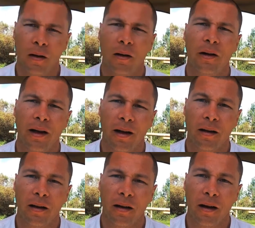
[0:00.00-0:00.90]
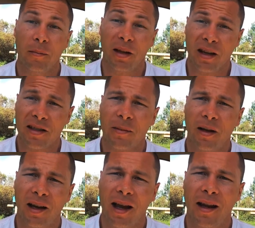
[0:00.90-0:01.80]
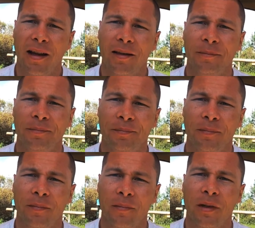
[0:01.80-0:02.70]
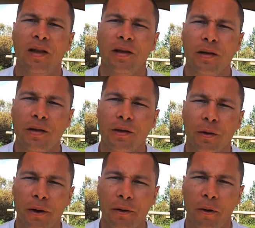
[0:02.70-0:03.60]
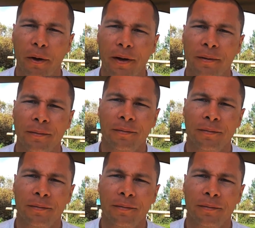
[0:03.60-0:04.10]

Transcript: Oh yeah. And because I'm Canadian, sorry, Roy. Really.